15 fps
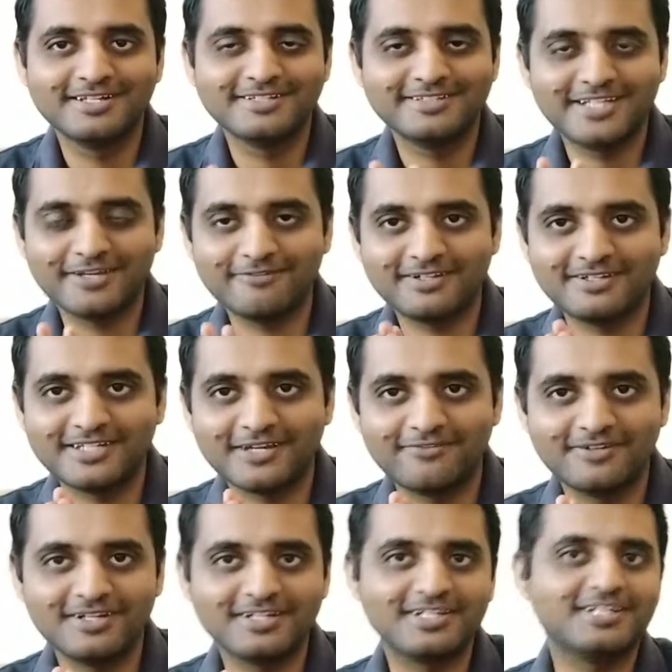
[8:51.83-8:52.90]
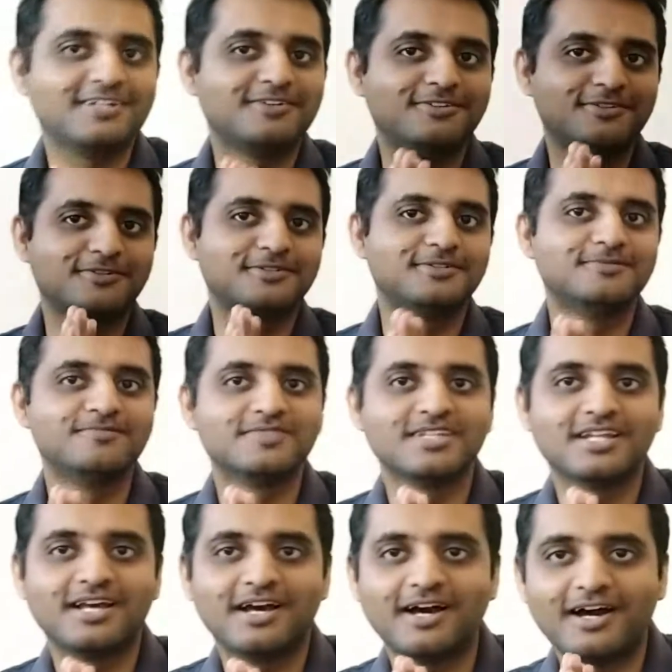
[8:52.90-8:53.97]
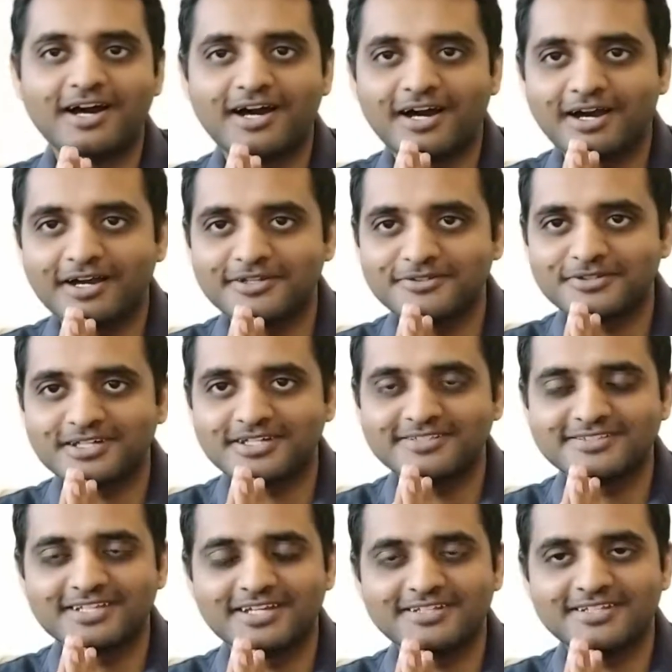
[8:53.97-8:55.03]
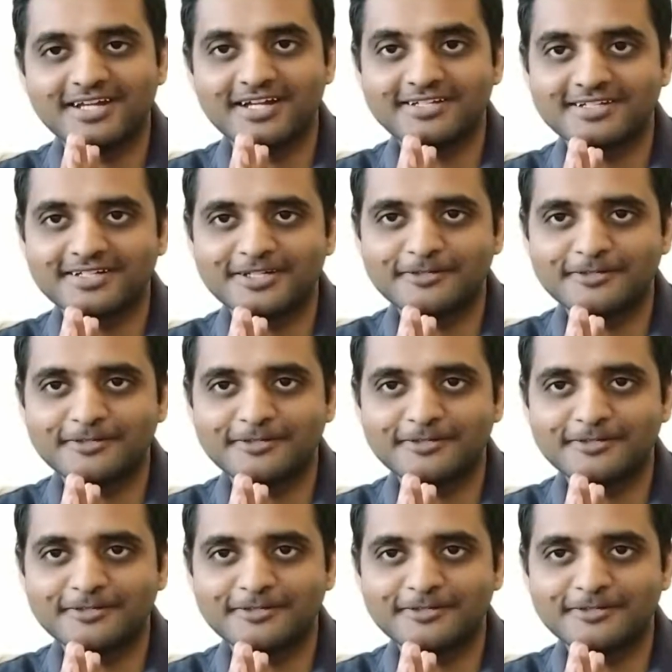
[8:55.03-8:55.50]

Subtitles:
they will definitely do you can say that